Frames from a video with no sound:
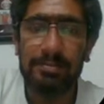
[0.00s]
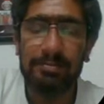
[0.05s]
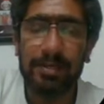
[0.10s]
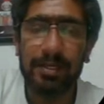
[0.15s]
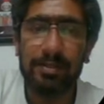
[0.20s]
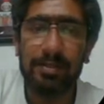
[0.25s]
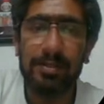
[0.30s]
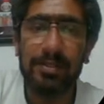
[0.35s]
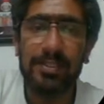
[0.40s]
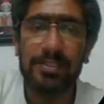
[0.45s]
so
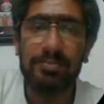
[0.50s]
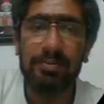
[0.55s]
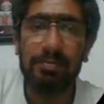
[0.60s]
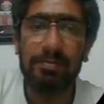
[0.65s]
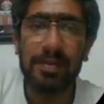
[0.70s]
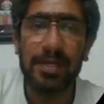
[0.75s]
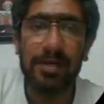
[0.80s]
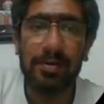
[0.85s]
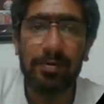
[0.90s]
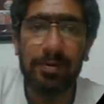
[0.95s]
I thought this
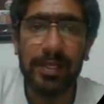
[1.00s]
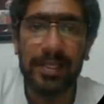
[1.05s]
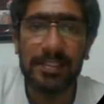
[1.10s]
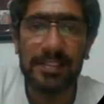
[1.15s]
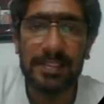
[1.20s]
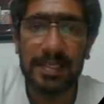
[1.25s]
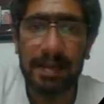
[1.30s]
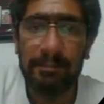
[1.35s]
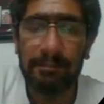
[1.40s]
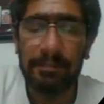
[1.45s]
would be a good
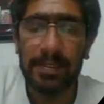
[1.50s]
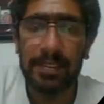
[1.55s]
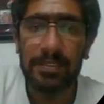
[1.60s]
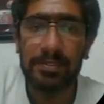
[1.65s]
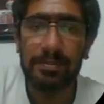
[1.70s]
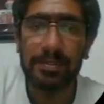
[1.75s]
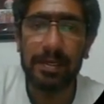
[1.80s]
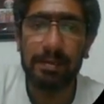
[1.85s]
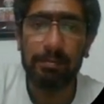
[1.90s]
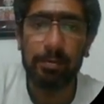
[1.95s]
example
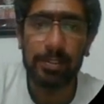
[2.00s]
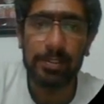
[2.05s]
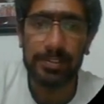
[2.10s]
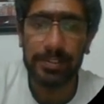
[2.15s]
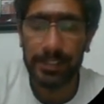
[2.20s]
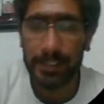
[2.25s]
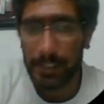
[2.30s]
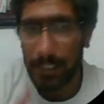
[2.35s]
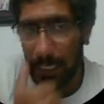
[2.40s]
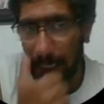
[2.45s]
to
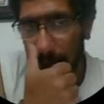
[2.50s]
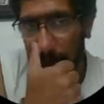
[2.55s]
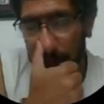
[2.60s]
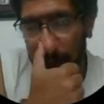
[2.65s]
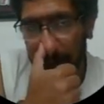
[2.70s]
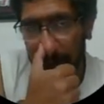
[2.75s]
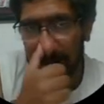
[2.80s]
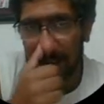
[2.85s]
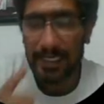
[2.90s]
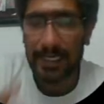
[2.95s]
demonstrate how
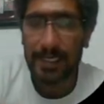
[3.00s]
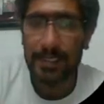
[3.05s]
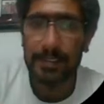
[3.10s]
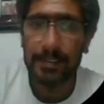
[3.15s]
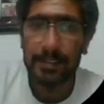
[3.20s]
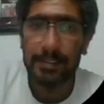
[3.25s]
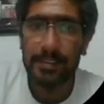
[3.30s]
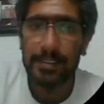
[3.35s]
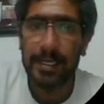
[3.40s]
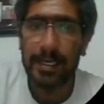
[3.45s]
do we
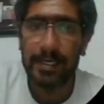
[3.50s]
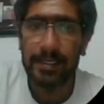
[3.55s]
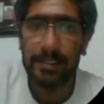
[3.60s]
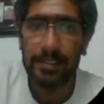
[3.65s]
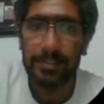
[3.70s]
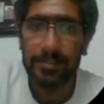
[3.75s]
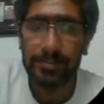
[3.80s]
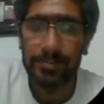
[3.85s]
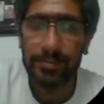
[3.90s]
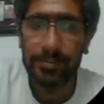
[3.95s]
tackle a
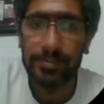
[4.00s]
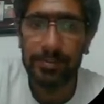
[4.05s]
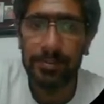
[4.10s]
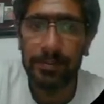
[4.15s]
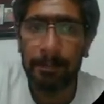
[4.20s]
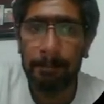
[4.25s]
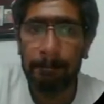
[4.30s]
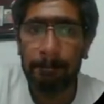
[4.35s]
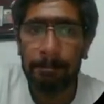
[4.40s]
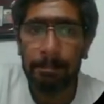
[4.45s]
diagonal Sudoku,